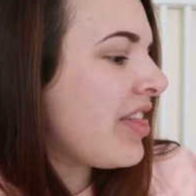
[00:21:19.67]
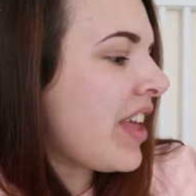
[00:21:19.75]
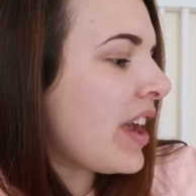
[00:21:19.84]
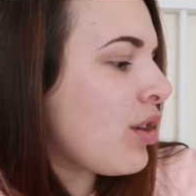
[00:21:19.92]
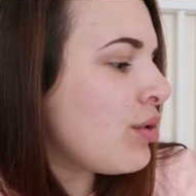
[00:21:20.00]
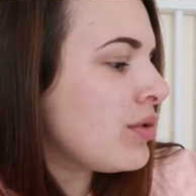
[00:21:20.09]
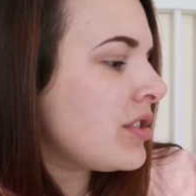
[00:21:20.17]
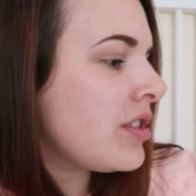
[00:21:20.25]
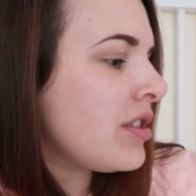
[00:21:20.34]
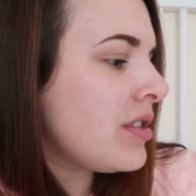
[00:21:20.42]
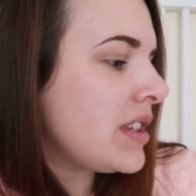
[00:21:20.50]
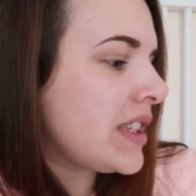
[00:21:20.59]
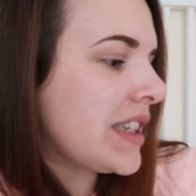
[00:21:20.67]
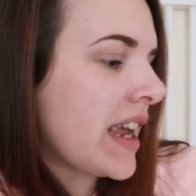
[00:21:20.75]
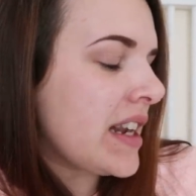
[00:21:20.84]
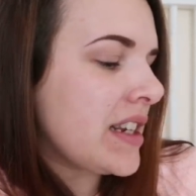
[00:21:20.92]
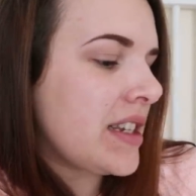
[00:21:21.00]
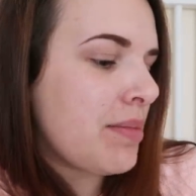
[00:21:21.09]
They also
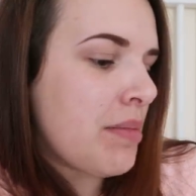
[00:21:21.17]
sent